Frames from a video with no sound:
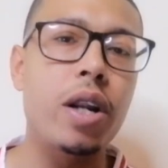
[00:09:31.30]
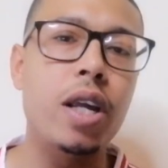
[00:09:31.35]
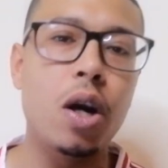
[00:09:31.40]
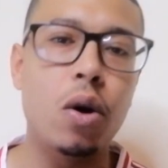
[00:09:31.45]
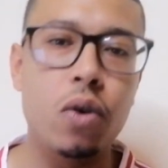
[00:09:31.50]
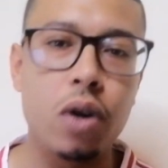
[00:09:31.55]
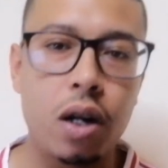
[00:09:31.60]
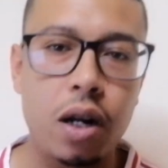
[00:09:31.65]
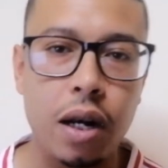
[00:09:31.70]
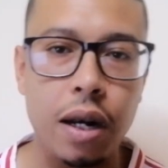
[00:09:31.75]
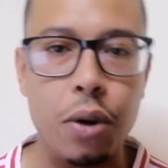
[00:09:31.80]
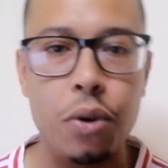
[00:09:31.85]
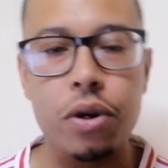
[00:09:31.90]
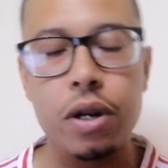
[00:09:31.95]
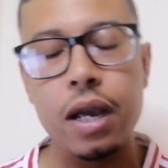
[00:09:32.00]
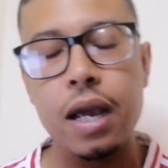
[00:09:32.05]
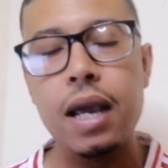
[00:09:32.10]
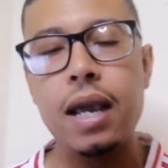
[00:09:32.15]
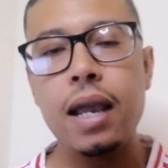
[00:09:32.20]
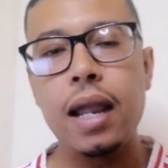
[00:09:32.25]
Guardiola
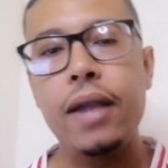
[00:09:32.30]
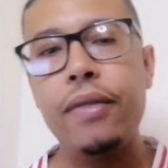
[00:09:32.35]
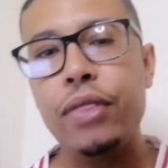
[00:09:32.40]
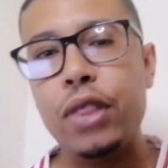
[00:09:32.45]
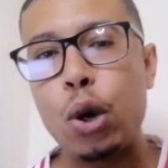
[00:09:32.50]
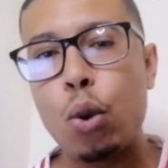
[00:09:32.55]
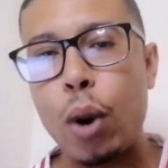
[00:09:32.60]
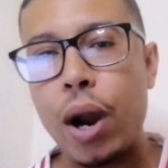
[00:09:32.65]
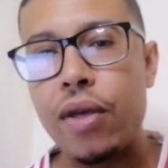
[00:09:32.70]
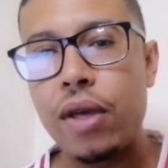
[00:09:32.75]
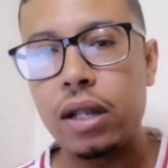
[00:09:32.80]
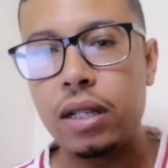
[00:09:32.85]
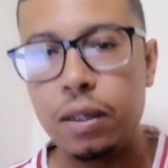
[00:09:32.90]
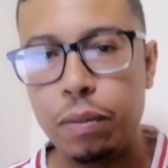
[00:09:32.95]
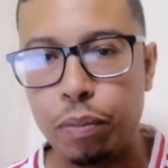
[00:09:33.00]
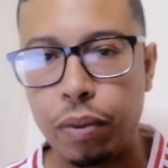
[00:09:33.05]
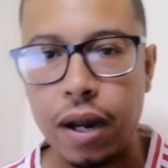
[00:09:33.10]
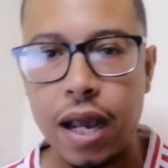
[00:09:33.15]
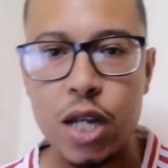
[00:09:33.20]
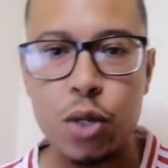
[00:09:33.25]
clone in the way that
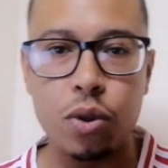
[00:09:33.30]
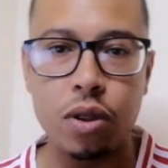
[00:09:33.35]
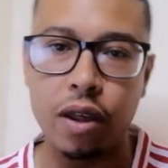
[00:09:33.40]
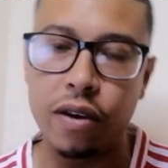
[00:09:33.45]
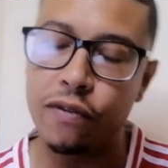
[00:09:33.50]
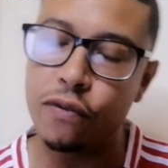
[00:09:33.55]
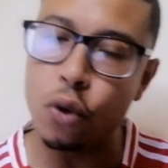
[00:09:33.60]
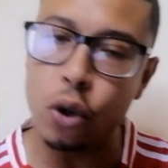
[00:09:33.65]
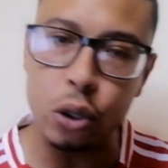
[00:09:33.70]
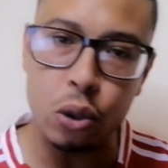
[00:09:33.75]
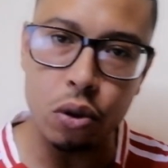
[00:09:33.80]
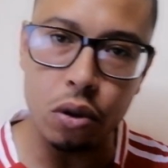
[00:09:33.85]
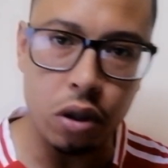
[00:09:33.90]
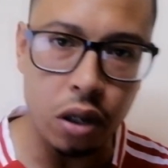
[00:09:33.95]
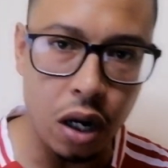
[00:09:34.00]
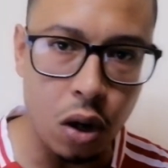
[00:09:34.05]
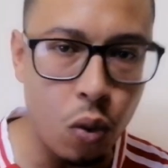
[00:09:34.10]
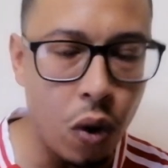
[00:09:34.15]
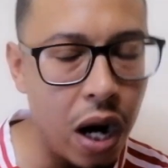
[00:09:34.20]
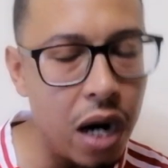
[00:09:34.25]
he plays with a
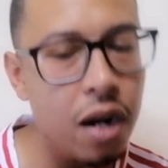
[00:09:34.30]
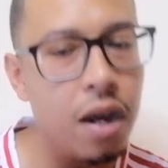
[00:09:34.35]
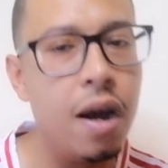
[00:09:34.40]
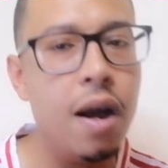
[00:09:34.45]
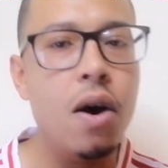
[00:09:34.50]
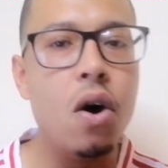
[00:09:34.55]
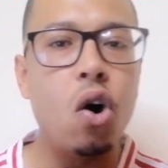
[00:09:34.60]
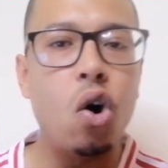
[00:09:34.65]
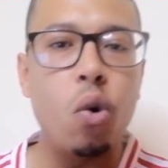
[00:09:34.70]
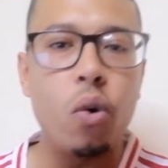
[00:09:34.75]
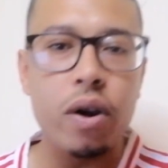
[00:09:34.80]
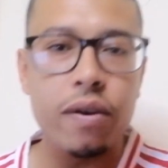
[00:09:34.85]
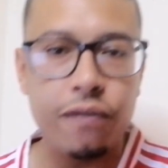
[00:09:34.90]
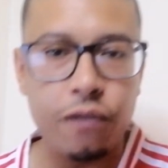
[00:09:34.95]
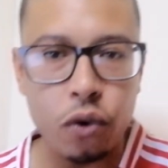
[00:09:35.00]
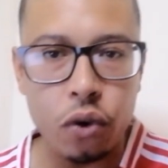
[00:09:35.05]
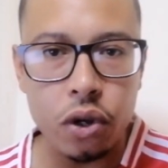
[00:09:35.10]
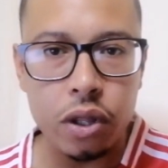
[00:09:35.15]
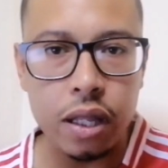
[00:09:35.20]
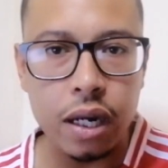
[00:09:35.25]
4-2-3-1 or a
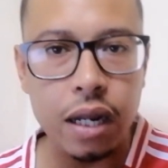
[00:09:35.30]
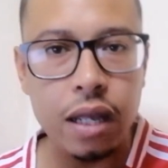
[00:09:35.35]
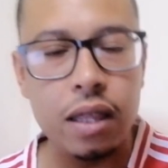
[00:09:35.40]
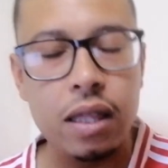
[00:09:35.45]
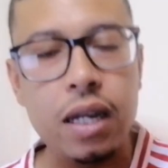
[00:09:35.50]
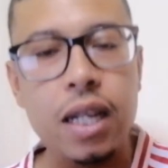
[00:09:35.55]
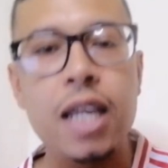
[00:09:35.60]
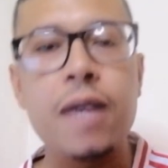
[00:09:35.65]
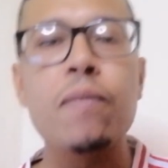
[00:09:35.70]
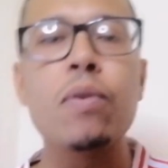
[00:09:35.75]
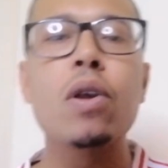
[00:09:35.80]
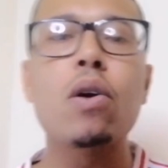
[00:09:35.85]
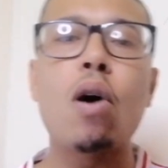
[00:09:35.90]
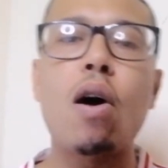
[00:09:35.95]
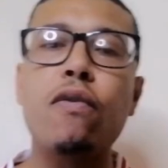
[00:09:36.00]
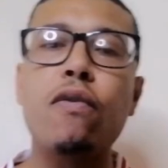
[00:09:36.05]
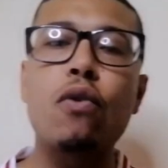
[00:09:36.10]
4-3-3.